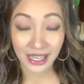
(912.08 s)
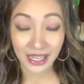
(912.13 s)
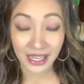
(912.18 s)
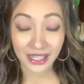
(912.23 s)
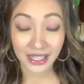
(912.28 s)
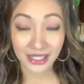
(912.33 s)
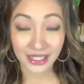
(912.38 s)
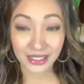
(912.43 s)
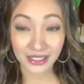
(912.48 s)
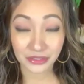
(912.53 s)

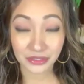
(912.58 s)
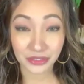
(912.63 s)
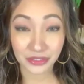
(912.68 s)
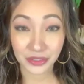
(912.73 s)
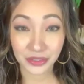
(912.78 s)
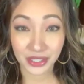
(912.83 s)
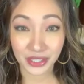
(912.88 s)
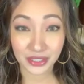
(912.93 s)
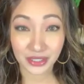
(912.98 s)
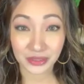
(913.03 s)
And if you
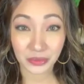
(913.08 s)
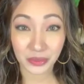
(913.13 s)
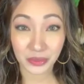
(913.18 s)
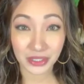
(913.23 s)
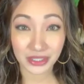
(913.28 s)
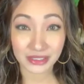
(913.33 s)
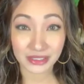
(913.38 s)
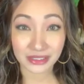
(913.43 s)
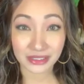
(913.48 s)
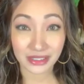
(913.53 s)
guys
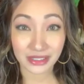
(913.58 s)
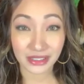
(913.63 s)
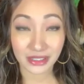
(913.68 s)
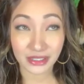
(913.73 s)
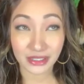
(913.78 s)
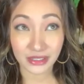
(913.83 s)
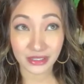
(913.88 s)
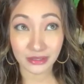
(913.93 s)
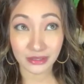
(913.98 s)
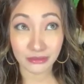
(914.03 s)
want to see
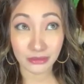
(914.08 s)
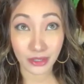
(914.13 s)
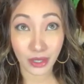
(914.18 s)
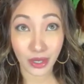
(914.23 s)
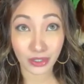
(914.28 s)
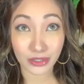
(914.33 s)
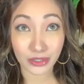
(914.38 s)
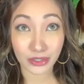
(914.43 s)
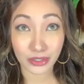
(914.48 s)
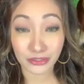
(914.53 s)
the
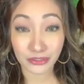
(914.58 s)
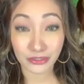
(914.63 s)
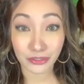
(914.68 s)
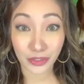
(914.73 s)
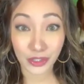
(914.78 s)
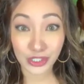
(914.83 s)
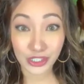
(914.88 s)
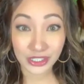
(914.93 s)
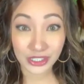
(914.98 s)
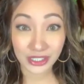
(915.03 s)
longer
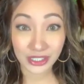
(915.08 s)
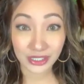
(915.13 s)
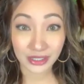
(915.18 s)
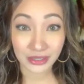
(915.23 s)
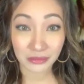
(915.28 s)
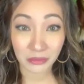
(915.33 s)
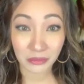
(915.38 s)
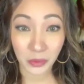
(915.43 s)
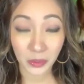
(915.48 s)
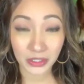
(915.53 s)

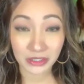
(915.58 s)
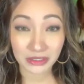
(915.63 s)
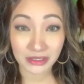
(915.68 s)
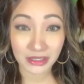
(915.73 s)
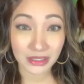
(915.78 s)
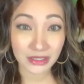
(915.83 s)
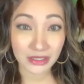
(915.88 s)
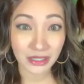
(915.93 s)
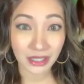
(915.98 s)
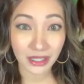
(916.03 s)
version, more
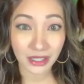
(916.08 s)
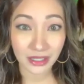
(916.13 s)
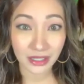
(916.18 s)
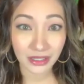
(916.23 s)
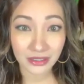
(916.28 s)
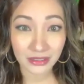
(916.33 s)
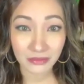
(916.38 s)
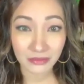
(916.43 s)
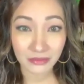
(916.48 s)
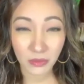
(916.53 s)

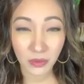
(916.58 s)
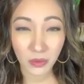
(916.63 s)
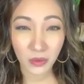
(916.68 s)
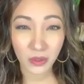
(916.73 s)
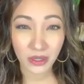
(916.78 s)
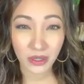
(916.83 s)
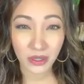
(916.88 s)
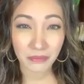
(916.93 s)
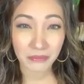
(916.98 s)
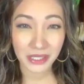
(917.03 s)
detailed,
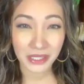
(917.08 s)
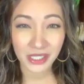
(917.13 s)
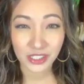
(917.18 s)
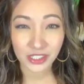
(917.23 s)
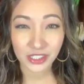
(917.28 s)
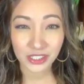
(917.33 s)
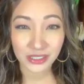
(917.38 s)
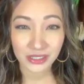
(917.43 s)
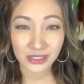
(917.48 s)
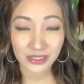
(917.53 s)
more
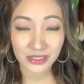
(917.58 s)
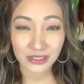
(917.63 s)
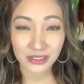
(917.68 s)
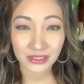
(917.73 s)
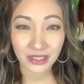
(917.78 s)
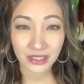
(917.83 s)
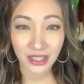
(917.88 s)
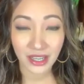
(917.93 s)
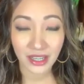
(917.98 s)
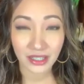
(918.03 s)

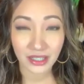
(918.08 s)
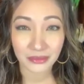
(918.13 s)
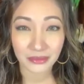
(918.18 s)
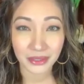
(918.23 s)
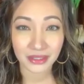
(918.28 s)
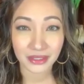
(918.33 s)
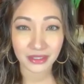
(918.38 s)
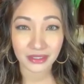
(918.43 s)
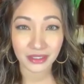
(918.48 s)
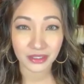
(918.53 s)
pictures, I
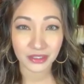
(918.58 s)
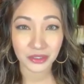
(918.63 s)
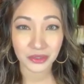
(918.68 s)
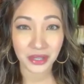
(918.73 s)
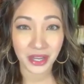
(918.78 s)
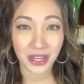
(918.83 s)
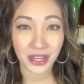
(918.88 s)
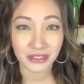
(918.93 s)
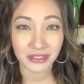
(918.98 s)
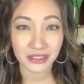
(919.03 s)
think they do
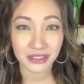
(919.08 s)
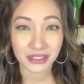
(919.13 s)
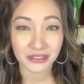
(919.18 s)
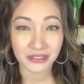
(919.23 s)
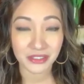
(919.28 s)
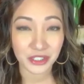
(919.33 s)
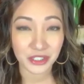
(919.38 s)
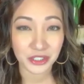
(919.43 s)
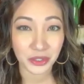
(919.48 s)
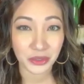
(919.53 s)
have a
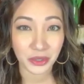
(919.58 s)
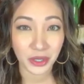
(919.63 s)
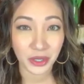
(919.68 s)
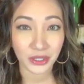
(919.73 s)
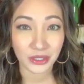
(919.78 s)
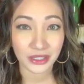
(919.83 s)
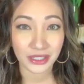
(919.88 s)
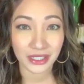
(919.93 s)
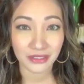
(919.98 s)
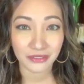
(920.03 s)
TV show
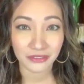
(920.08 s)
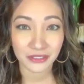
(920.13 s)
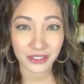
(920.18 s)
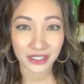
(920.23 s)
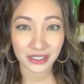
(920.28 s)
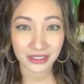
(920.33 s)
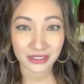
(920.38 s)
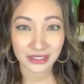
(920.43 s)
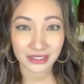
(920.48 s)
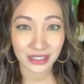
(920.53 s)
on
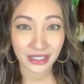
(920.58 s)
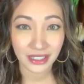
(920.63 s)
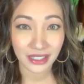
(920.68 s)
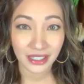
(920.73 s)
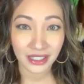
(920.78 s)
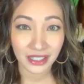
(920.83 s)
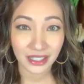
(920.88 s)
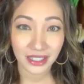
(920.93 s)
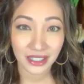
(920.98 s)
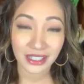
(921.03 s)
Netflix.
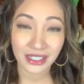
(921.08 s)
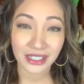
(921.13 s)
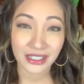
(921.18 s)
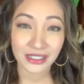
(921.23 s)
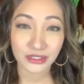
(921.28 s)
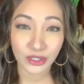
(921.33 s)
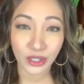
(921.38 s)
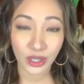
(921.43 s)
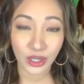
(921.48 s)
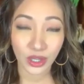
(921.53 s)

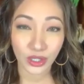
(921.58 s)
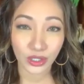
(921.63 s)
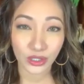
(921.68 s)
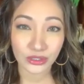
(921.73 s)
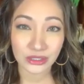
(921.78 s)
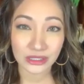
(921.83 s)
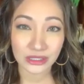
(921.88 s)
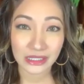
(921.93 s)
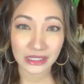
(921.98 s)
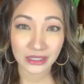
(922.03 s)
It's
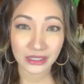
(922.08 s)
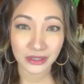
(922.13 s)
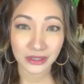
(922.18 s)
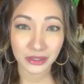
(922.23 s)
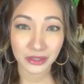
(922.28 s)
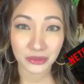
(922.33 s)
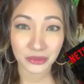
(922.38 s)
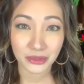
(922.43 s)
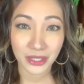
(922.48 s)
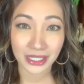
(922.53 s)
called
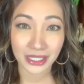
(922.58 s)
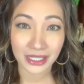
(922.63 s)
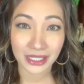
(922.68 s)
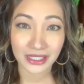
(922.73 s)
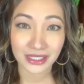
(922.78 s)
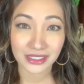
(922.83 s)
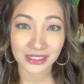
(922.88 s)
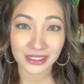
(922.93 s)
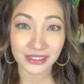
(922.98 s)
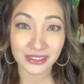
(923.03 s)
Killer
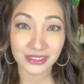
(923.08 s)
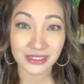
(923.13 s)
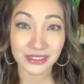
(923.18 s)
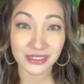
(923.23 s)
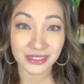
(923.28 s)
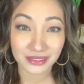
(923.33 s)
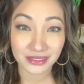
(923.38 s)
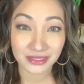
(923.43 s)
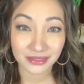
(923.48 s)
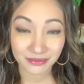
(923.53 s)

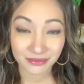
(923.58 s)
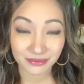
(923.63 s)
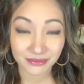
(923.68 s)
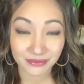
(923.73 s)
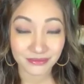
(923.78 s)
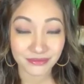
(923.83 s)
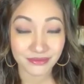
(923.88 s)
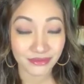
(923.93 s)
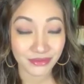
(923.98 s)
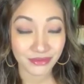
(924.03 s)
Ratings.
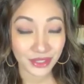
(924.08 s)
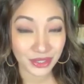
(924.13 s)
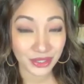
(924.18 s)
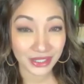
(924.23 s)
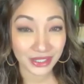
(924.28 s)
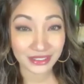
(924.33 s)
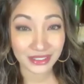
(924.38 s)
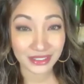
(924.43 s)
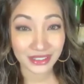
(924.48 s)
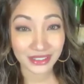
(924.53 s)
You
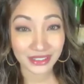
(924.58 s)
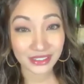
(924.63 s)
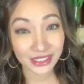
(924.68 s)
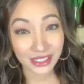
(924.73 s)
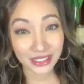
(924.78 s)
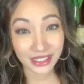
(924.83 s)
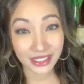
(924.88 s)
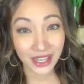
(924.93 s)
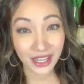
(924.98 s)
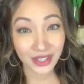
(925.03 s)
guys can
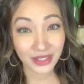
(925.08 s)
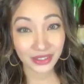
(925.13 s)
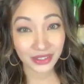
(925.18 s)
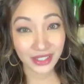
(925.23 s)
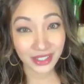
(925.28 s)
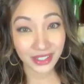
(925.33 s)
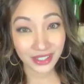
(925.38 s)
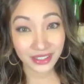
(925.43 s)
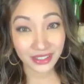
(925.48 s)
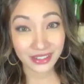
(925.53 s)
check it out
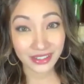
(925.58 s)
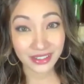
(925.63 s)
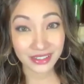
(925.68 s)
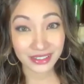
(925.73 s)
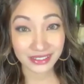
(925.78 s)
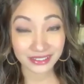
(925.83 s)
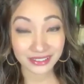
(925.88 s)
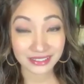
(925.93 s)
there.